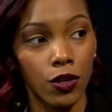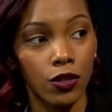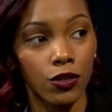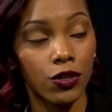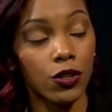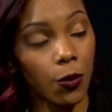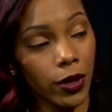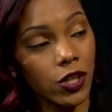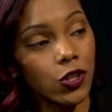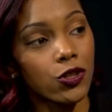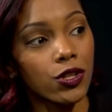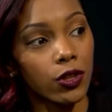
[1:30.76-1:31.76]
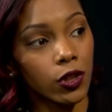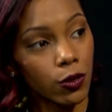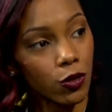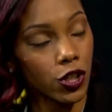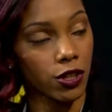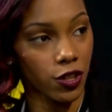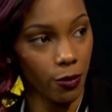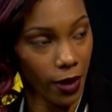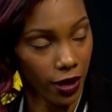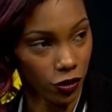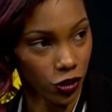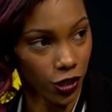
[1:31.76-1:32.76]
So what is your solution to
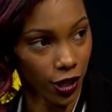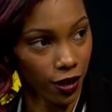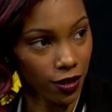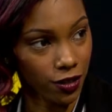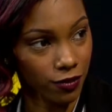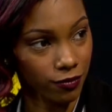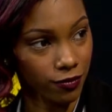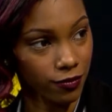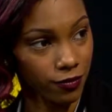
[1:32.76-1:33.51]
managing it?